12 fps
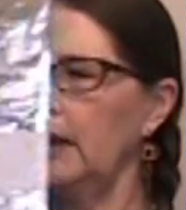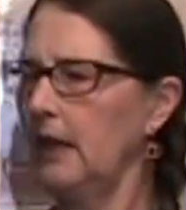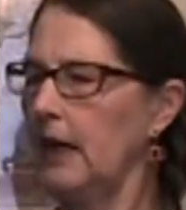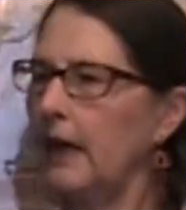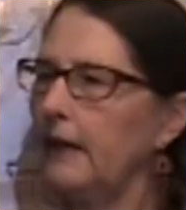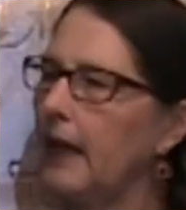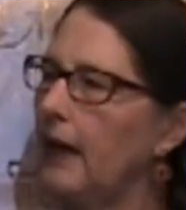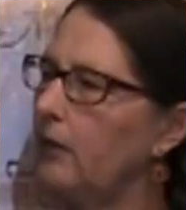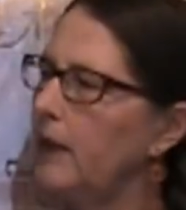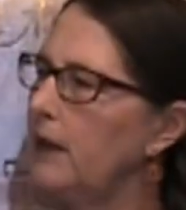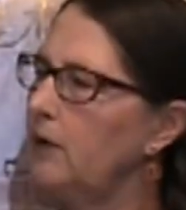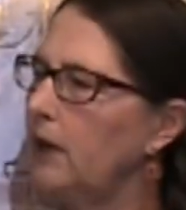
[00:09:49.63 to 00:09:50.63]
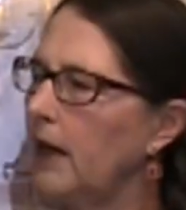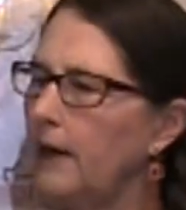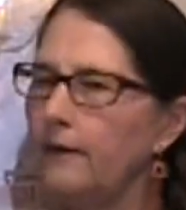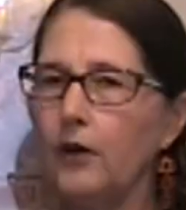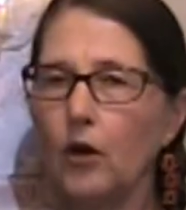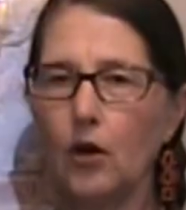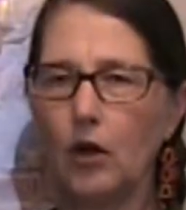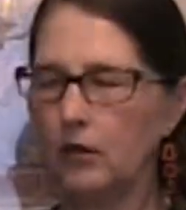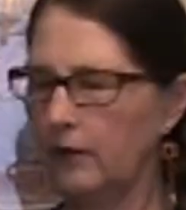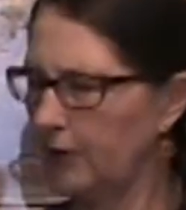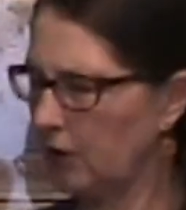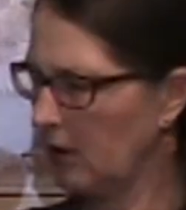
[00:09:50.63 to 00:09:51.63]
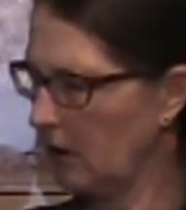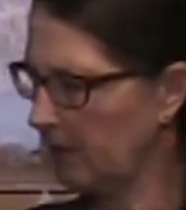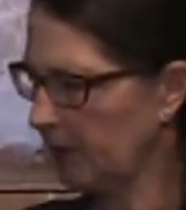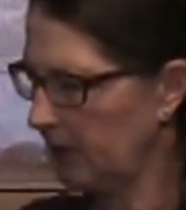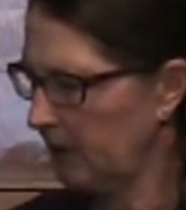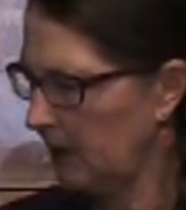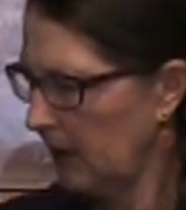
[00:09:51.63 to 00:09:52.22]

And that way you have all of your armor.